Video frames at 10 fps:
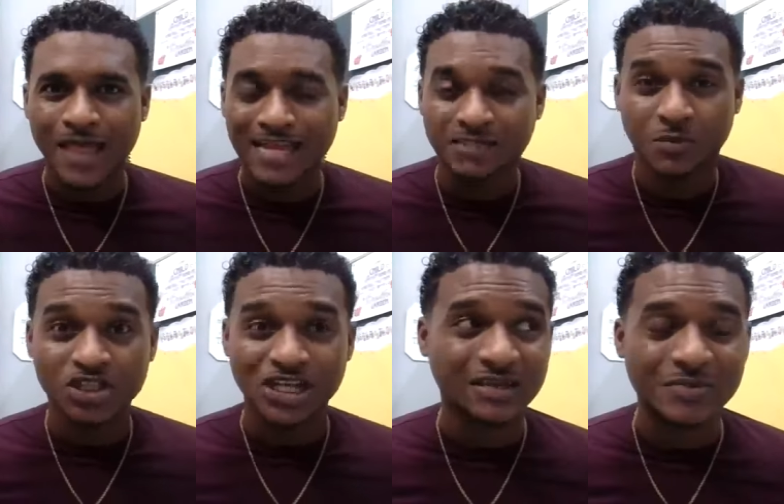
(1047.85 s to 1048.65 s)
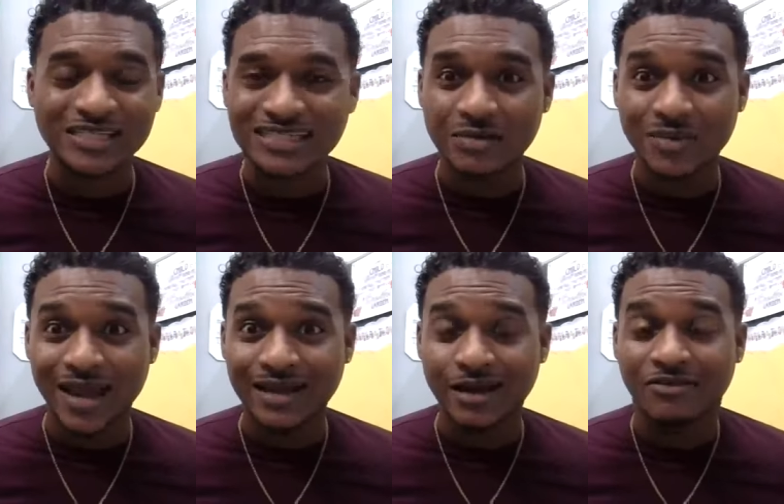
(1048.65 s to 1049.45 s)
As much as it may seem
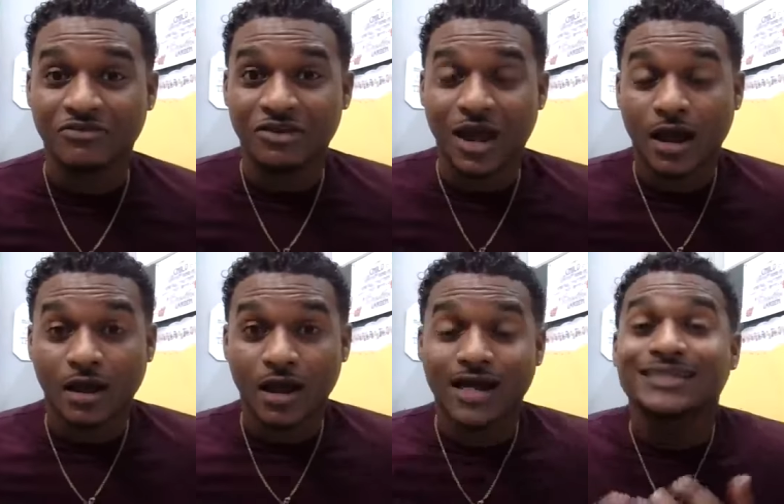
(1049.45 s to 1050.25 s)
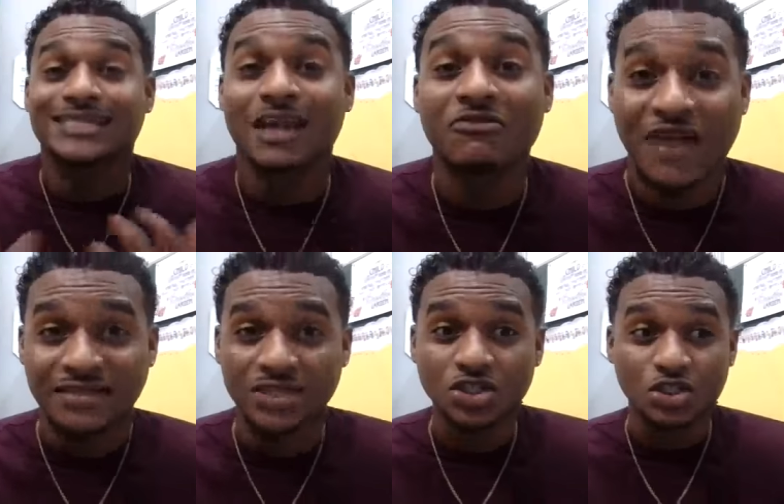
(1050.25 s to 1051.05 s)
like a
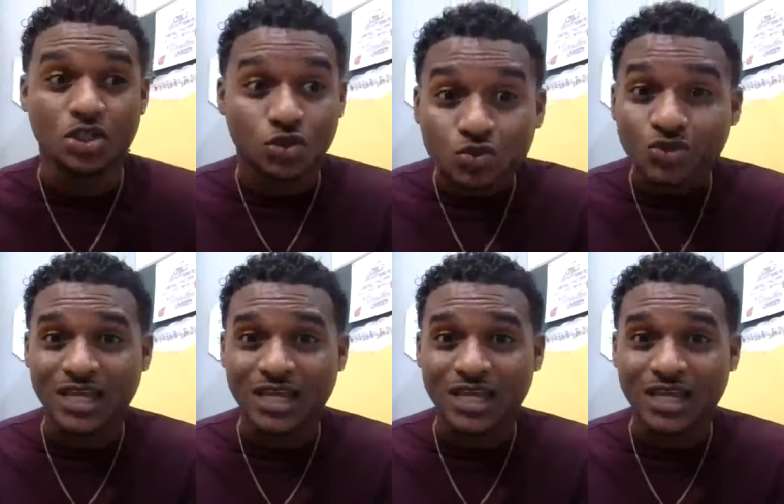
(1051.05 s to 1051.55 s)
disadvantage to you,